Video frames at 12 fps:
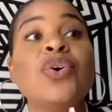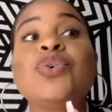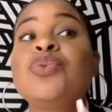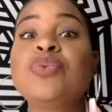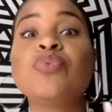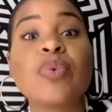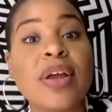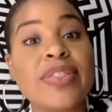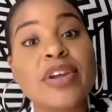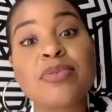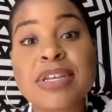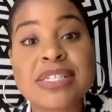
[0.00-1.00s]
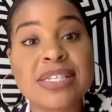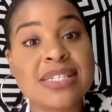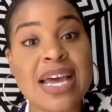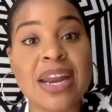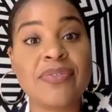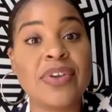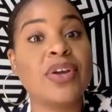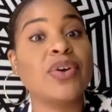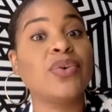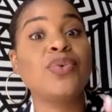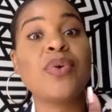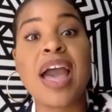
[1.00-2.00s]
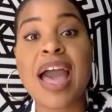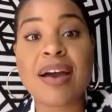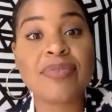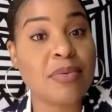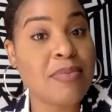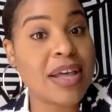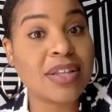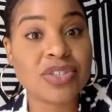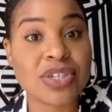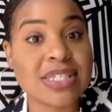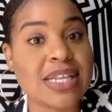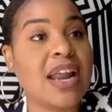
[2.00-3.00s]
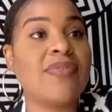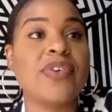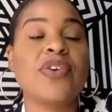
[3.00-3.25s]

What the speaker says: who run their business out of here, who have their mail address out of here.